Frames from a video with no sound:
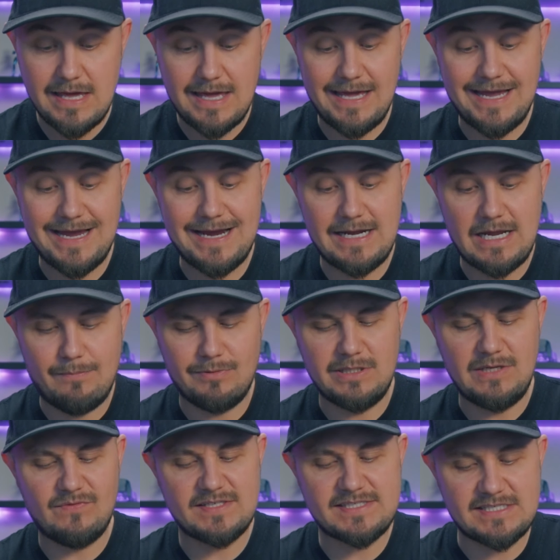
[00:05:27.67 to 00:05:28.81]
and I
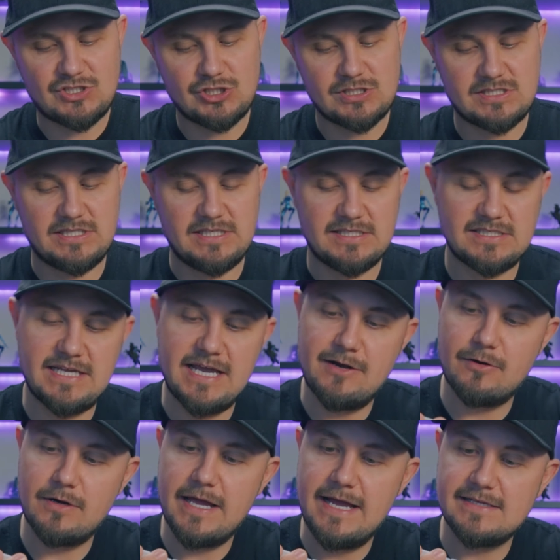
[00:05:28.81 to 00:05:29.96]
believe this is just the
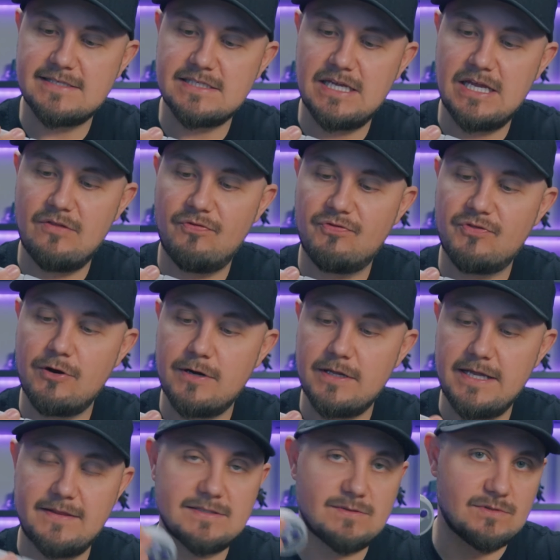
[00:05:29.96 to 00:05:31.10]
standard SN30.
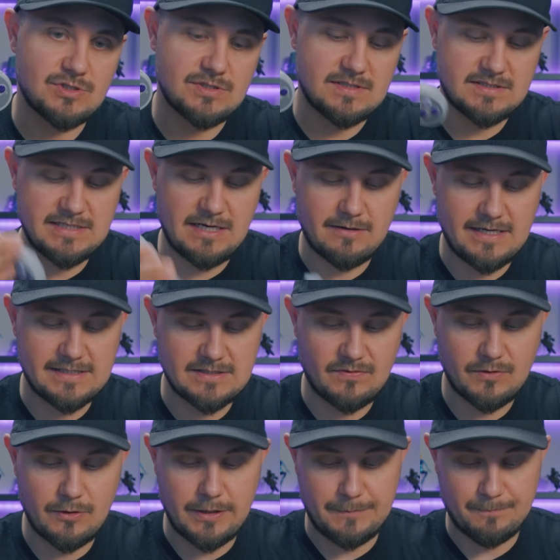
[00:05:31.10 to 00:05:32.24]
Yeah, this one's just the standard
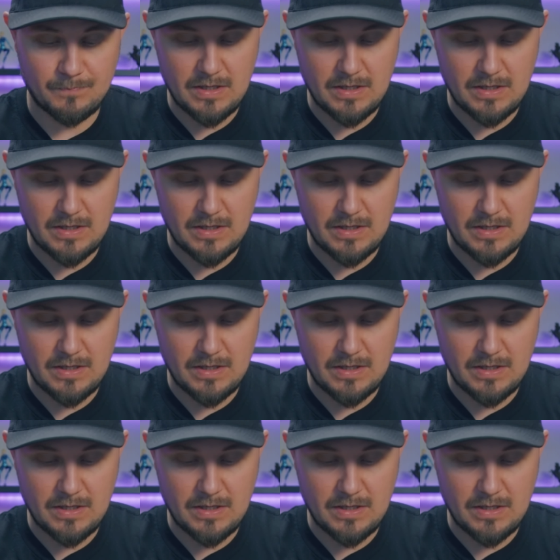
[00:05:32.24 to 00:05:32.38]
SN30.